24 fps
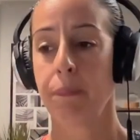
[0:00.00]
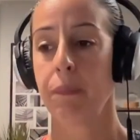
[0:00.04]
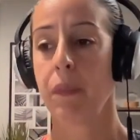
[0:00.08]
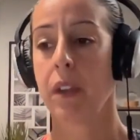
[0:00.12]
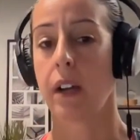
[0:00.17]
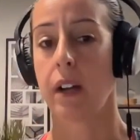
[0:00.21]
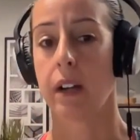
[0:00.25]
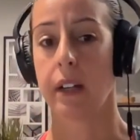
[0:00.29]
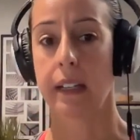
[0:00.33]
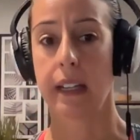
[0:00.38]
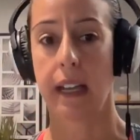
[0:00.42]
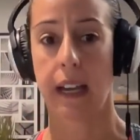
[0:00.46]

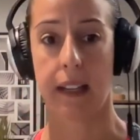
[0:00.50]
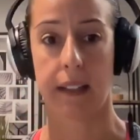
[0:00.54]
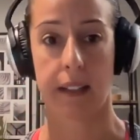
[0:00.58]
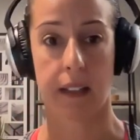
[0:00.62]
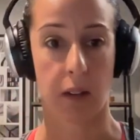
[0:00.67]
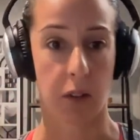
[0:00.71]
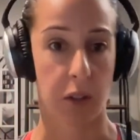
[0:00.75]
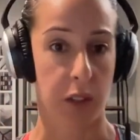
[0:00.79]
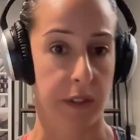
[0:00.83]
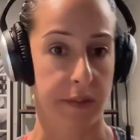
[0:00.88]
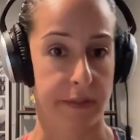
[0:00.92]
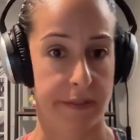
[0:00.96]
Again,
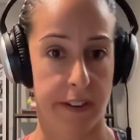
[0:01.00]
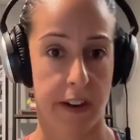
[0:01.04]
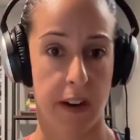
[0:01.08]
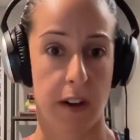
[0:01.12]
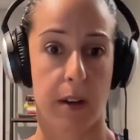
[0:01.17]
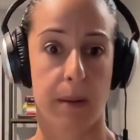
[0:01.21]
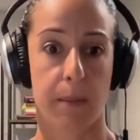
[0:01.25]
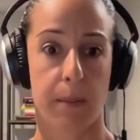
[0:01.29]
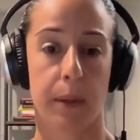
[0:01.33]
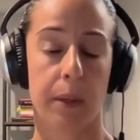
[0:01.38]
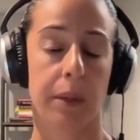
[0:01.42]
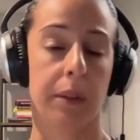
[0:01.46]
there's a
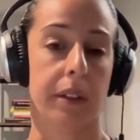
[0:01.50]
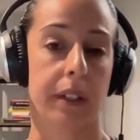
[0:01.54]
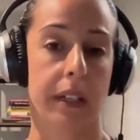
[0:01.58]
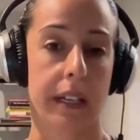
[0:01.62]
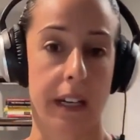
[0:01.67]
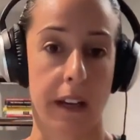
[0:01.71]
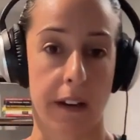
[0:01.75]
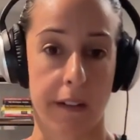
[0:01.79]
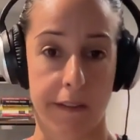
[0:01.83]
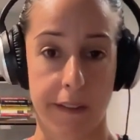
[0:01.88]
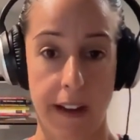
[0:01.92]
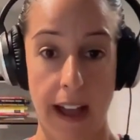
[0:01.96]

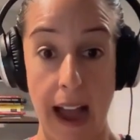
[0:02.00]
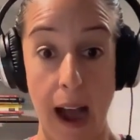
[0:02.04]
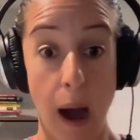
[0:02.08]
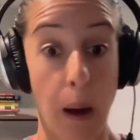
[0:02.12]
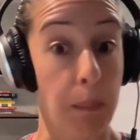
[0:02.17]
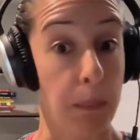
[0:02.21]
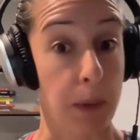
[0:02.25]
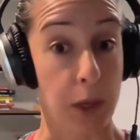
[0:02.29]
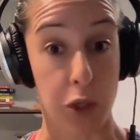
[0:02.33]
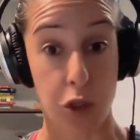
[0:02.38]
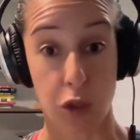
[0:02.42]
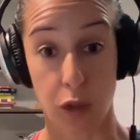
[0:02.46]
variability of how
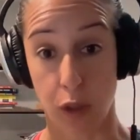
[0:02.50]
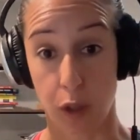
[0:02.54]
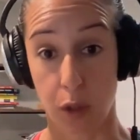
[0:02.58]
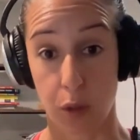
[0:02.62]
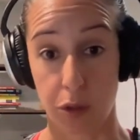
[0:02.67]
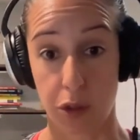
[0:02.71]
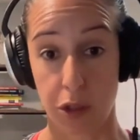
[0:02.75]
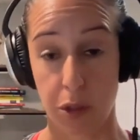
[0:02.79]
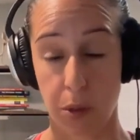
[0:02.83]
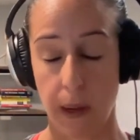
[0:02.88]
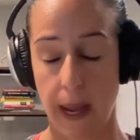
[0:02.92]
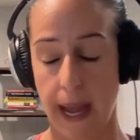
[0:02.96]
much load
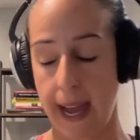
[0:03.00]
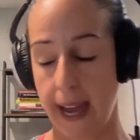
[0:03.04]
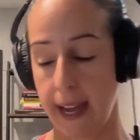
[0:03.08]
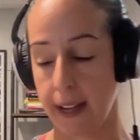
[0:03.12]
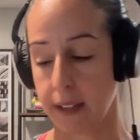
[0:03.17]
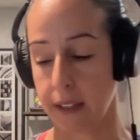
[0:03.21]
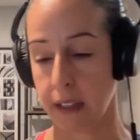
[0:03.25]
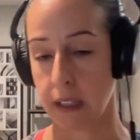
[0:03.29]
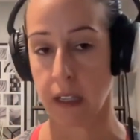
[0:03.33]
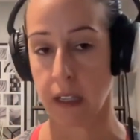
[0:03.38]
do you add.